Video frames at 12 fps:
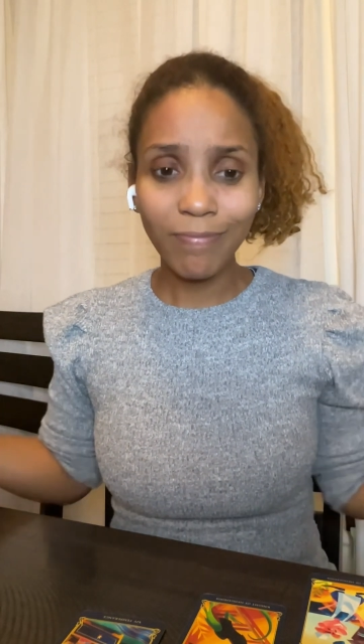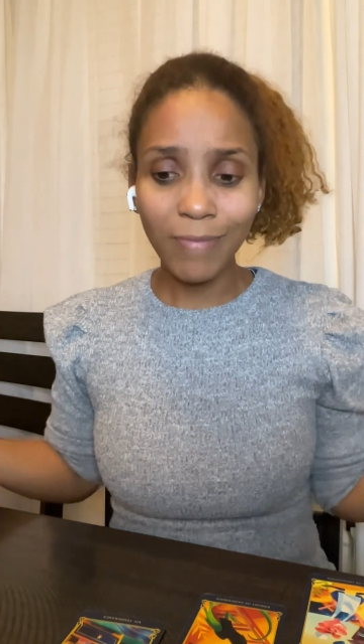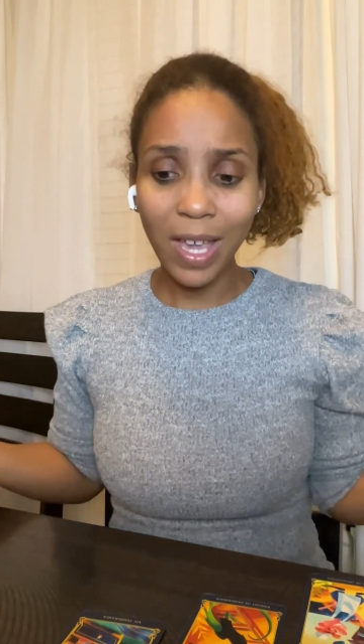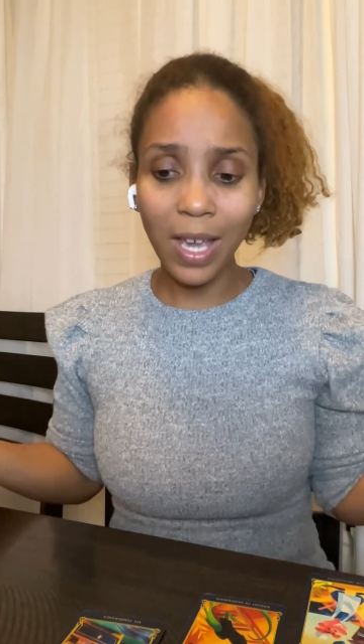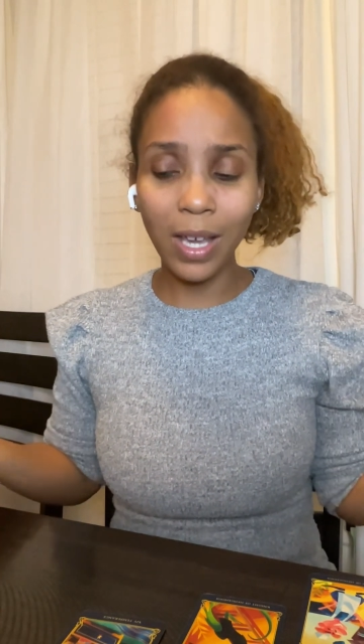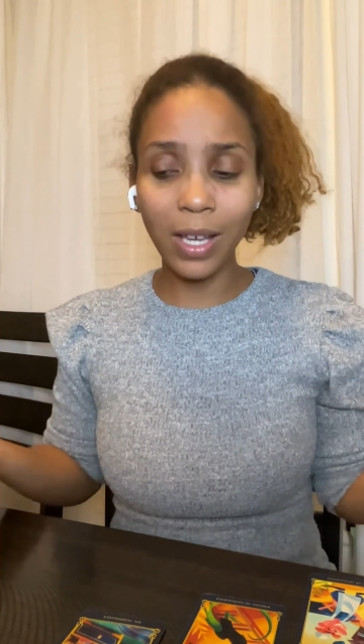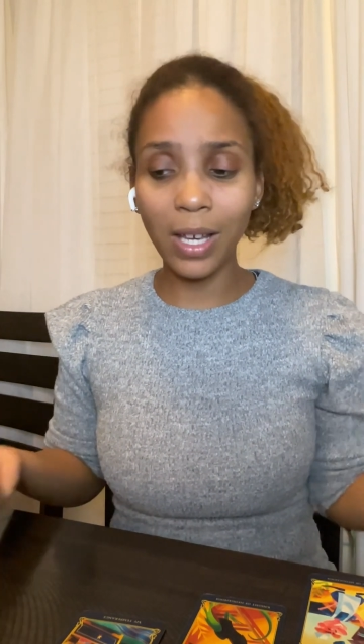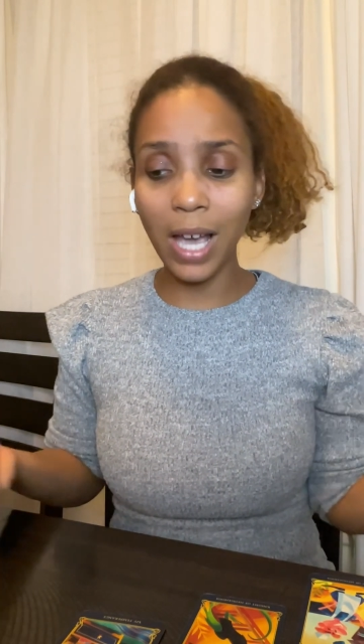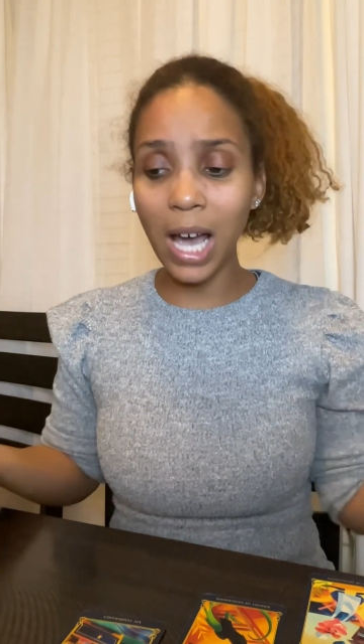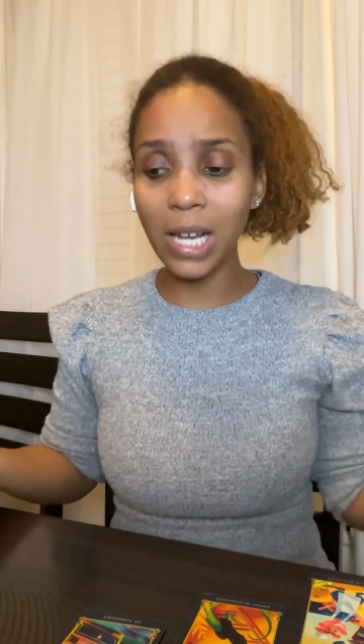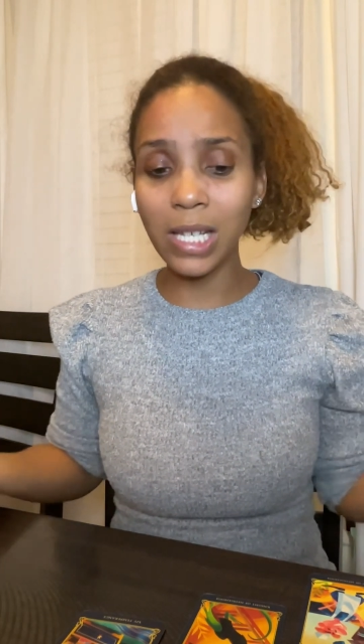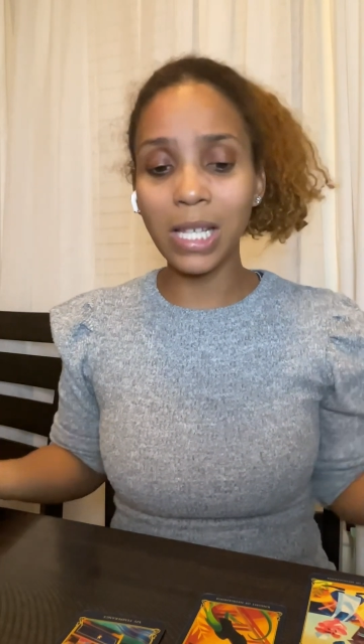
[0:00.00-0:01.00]
And
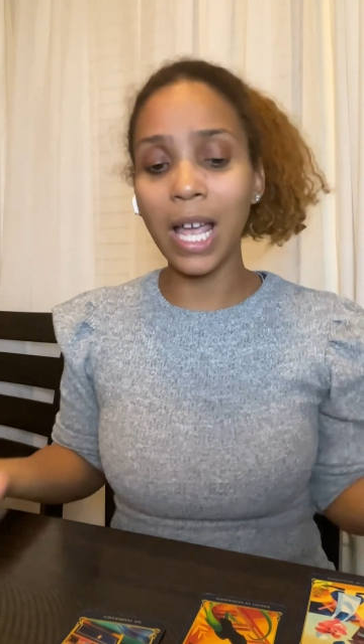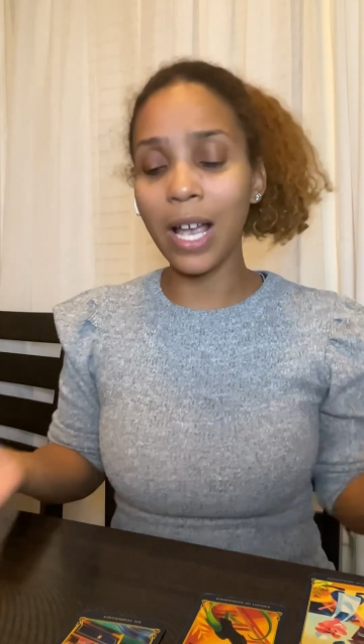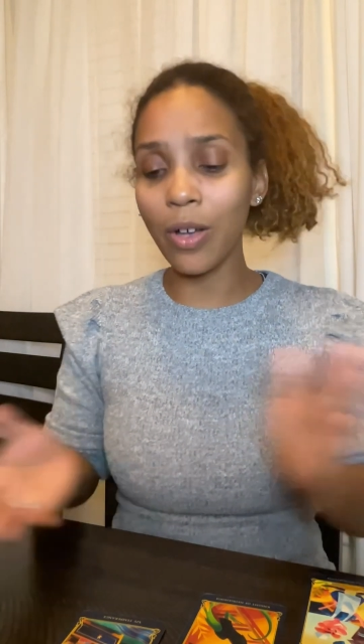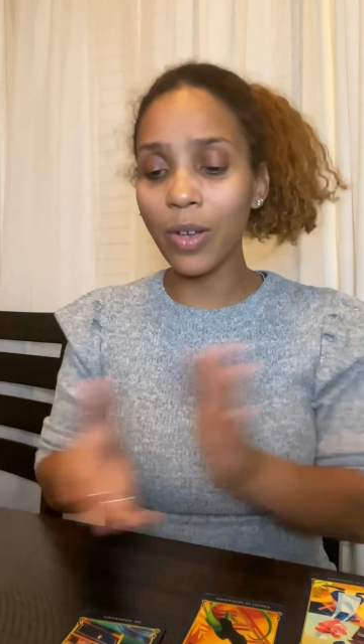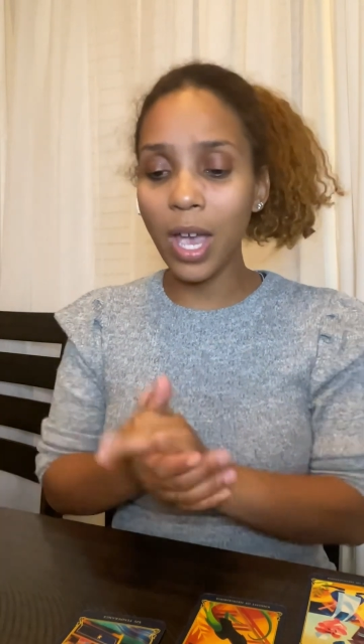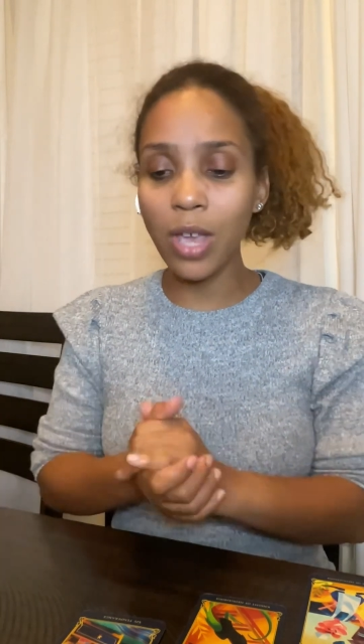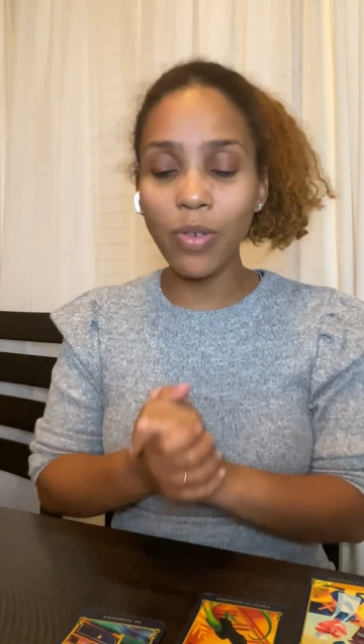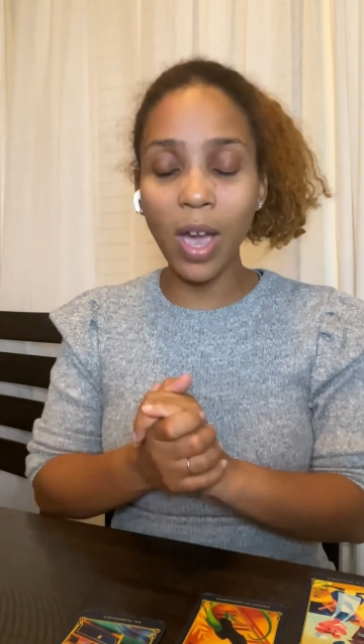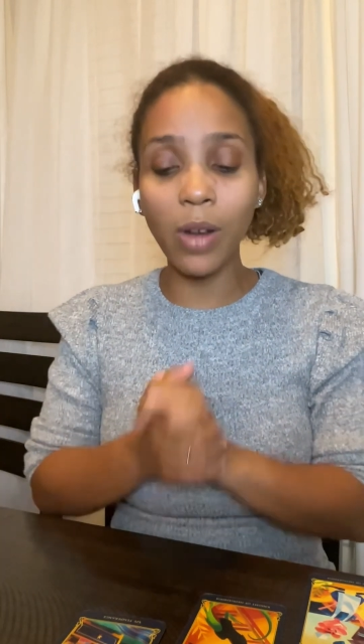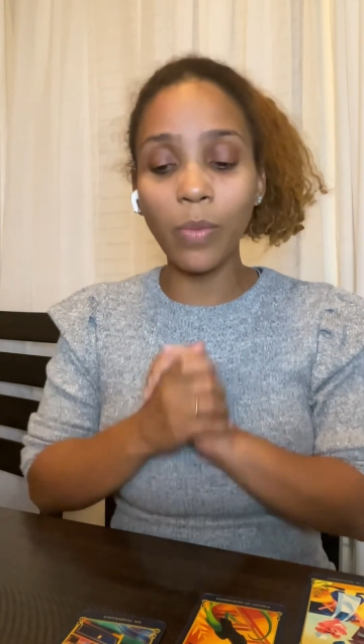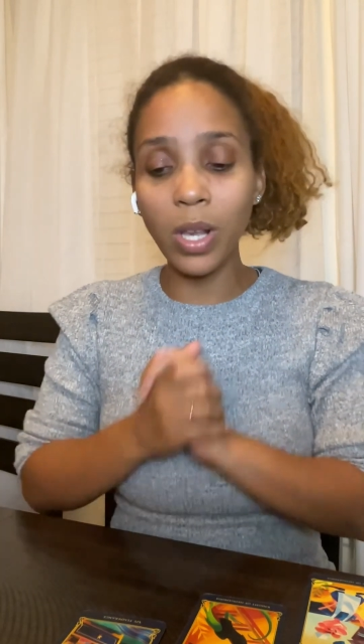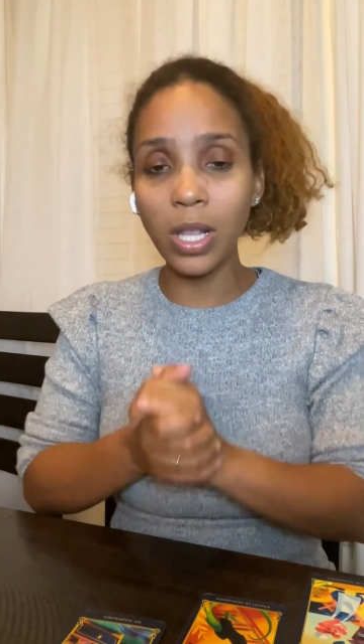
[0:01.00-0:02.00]
God is like, okay, you got
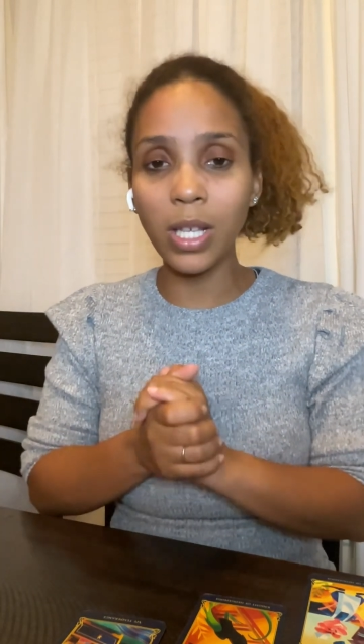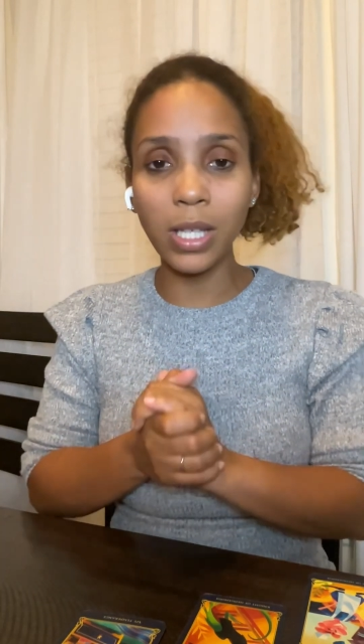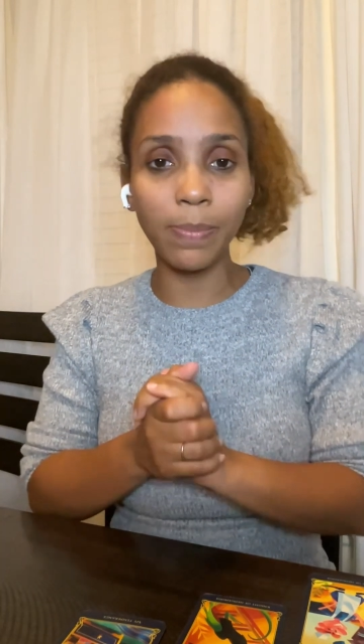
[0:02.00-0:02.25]
to read this